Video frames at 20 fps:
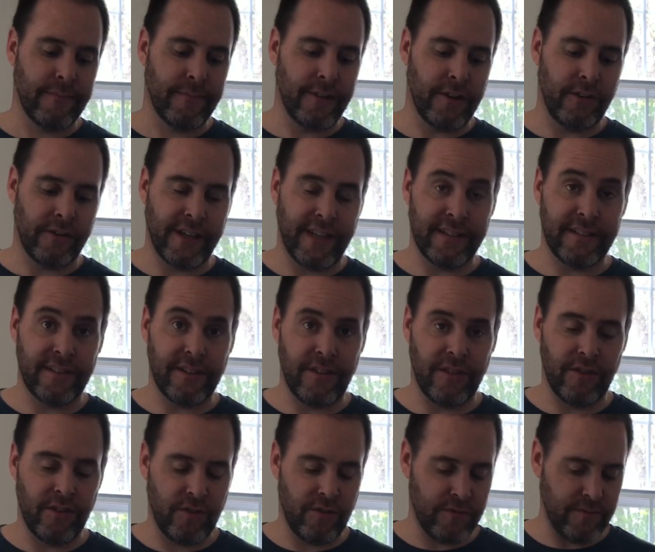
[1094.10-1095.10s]
Okay,
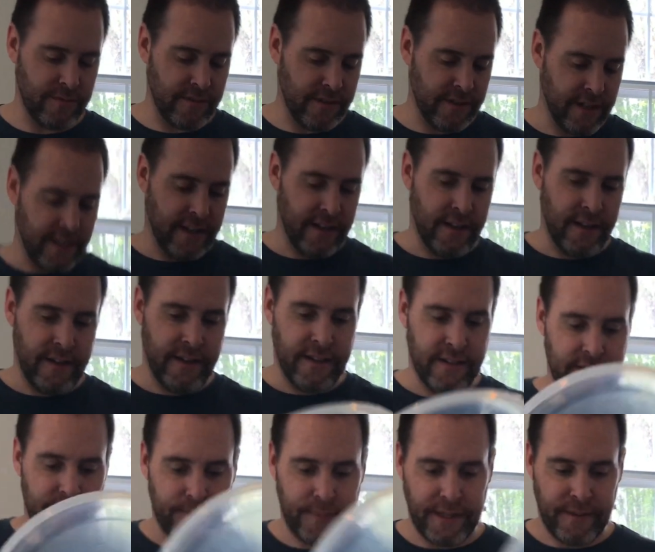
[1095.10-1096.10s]
so
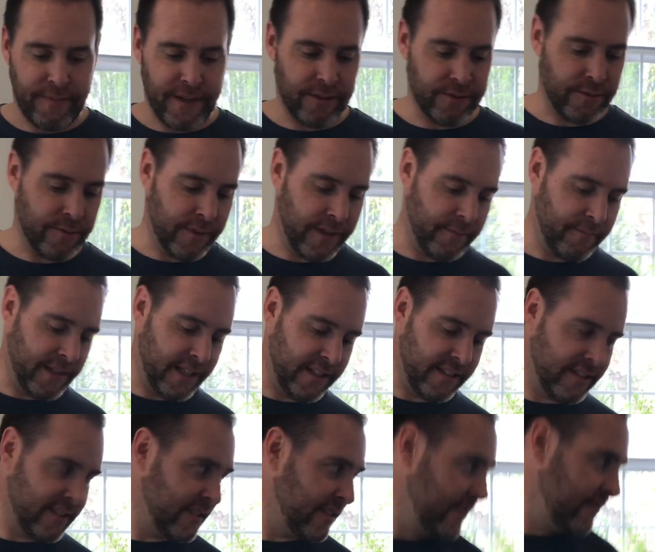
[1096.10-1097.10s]
it's been about 20 minutes,